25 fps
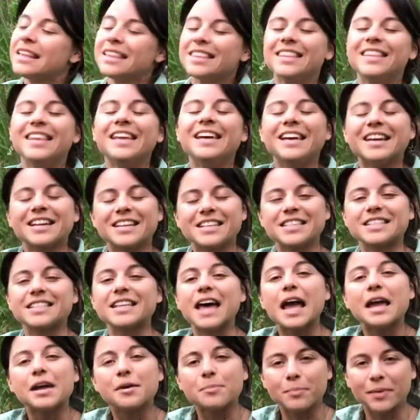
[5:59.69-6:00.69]
The
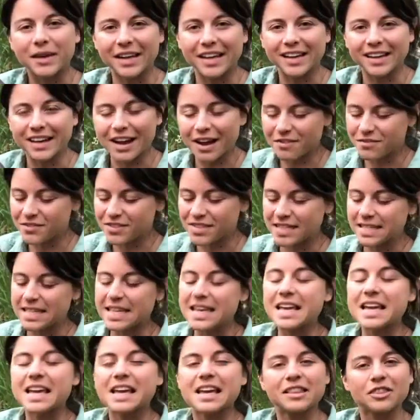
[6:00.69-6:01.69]
excitement of
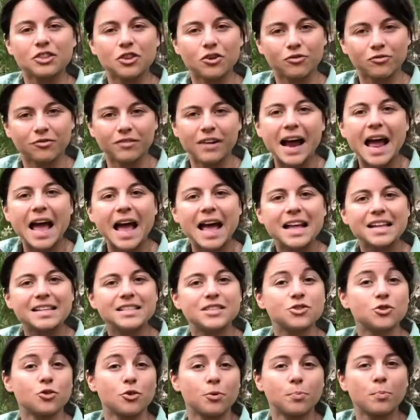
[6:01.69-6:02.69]
seeing the
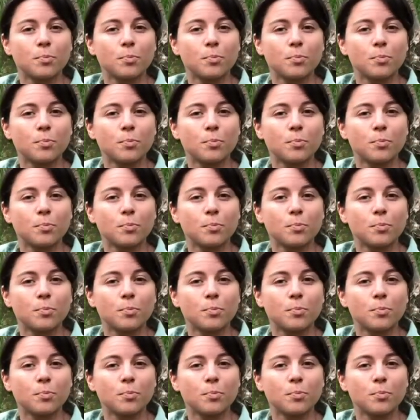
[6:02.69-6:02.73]
reds or